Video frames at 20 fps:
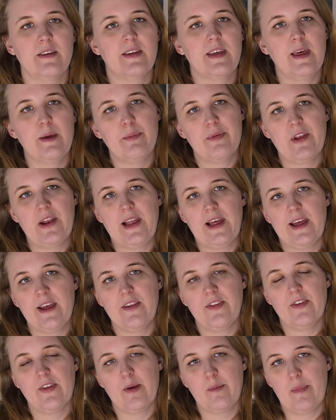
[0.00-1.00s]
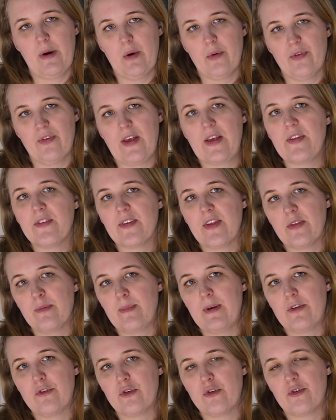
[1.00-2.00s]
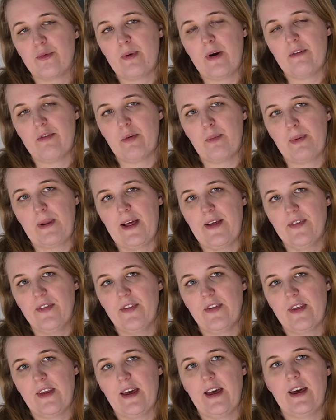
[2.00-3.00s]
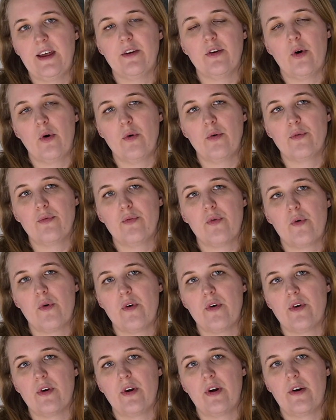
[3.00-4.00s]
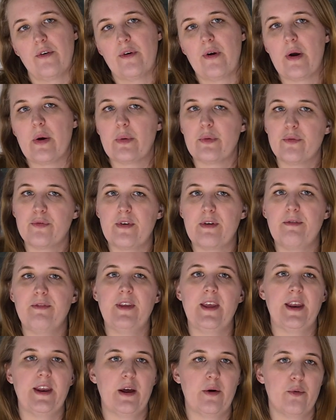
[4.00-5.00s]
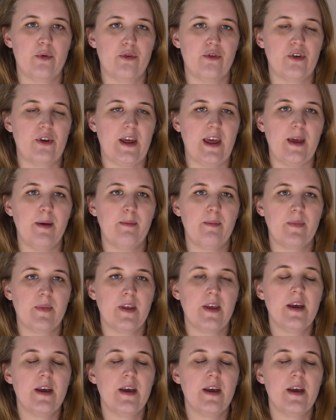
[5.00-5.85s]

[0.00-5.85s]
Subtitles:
Keep the light about 10 centimeters above the plant and on for around 15 hours a day.